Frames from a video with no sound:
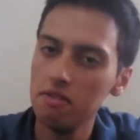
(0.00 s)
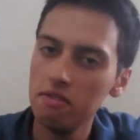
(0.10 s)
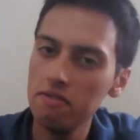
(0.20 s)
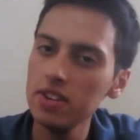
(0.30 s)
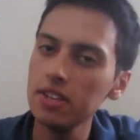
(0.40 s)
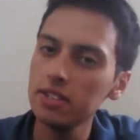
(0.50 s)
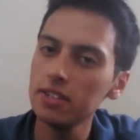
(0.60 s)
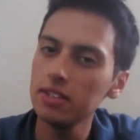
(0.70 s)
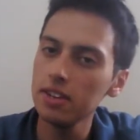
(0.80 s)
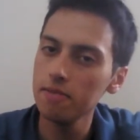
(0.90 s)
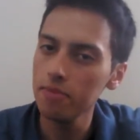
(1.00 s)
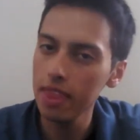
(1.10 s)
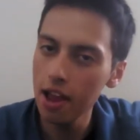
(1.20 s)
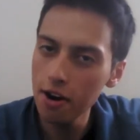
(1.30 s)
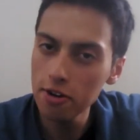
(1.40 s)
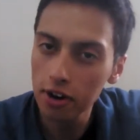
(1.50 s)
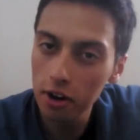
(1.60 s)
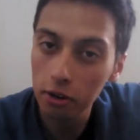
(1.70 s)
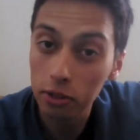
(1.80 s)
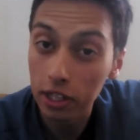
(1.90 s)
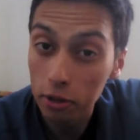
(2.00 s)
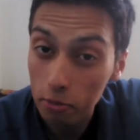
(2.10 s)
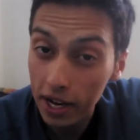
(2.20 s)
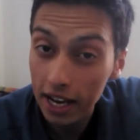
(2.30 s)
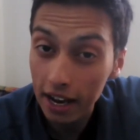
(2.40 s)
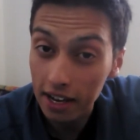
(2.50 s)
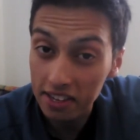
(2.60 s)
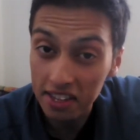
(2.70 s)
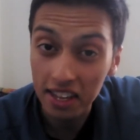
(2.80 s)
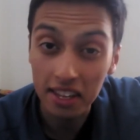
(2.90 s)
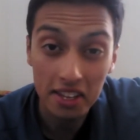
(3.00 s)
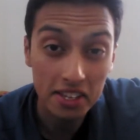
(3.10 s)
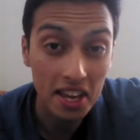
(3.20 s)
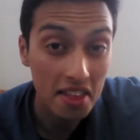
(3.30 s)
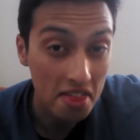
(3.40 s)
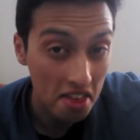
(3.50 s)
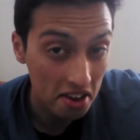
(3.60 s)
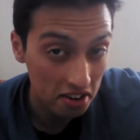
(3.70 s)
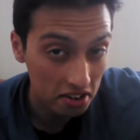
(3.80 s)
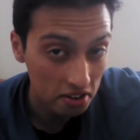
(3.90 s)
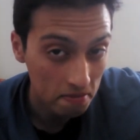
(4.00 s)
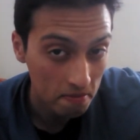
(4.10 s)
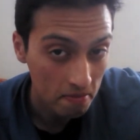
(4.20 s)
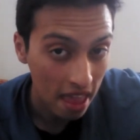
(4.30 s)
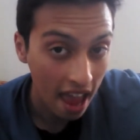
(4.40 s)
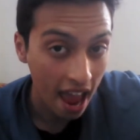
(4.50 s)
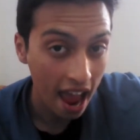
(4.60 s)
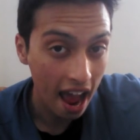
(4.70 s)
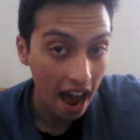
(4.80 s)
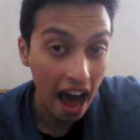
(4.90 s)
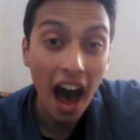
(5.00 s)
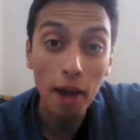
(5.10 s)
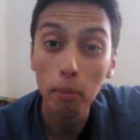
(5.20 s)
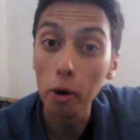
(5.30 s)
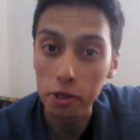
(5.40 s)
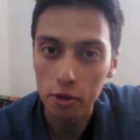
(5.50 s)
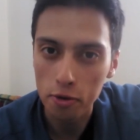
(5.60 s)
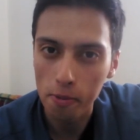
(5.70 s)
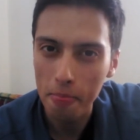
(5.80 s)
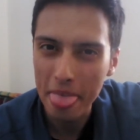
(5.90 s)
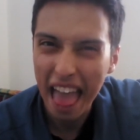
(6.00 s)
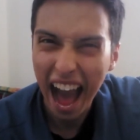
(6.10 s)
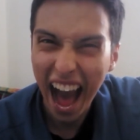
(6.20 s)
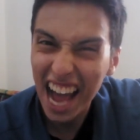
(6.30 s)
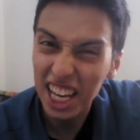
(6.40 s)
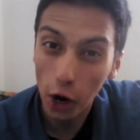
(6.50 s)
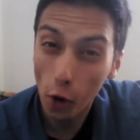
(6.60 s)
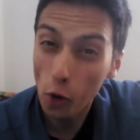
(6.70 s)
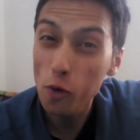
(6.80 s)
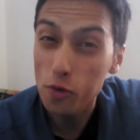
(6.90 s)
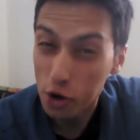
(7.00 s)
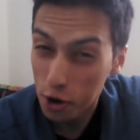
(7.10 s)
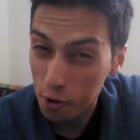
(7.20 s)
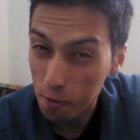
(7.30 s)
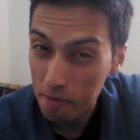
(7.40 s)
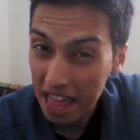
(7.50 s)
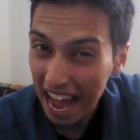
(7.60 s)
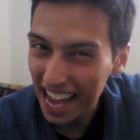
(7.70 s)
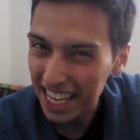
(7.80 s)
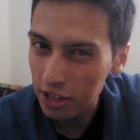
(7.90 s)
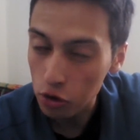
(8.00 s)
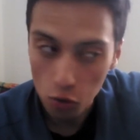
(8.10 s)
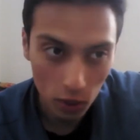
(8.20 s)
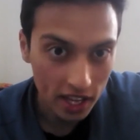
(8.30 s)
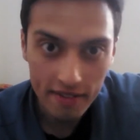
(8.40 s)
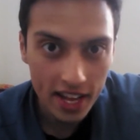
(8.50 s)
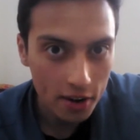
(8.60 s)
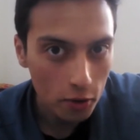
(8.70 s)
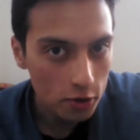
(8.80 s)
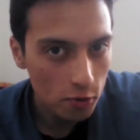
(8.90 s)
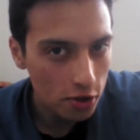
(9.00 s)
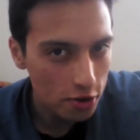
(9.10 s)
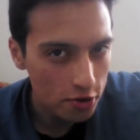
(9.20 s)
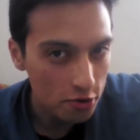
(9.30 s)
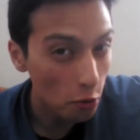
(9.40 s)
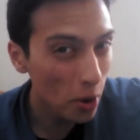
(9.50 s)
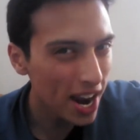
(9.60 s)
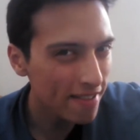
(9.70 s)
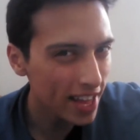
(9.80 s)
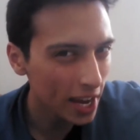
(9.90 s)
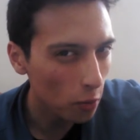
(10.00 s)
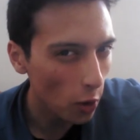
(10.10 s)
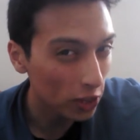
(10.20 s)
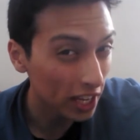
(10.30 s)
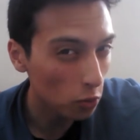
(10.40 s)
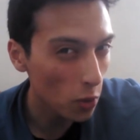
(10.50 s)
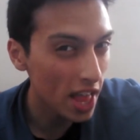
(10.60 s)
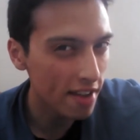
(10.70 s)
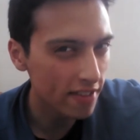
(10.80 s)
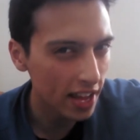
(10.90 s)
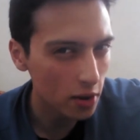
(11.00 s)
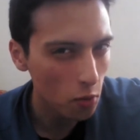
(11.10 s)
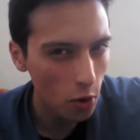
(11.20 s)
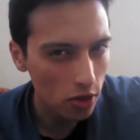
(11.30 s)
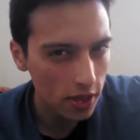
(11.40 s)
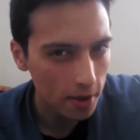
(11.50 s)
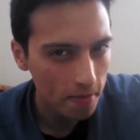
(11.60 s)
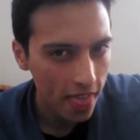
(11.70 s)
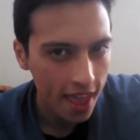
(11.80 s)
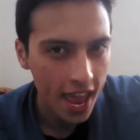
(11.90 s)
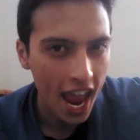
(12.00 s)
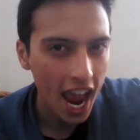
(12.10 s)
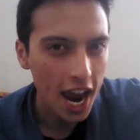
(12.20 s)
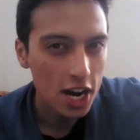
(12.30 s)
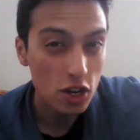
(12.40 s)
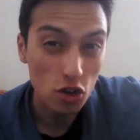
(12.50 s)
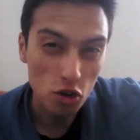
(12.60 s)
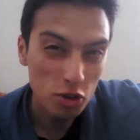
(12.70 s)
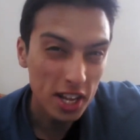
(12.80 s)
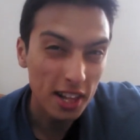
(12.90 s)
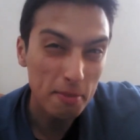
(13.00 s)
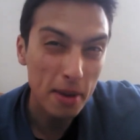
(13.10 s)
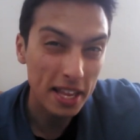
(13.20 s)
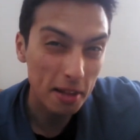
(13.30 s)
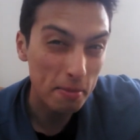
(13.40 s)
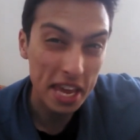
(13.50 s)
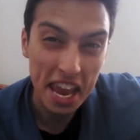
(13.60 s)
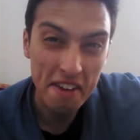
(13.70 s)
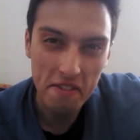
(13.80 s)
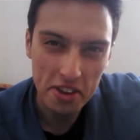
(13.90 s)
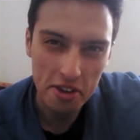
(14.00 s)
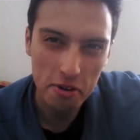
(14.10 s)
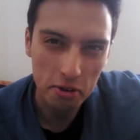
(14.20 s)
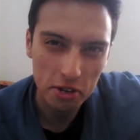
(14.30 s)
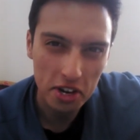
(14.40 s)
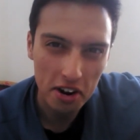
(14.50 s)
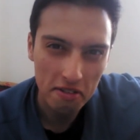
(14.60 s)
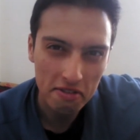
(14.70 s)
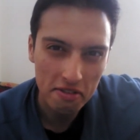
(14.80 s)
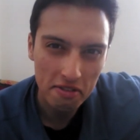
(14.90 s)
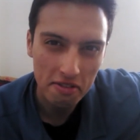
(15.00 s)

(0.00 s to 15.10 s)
VSDC, look closely into my eyes and understand this. I bought you. I own you. I can do whatever I want with you, whenever I want and wherever I want. So you start better behaving yourself.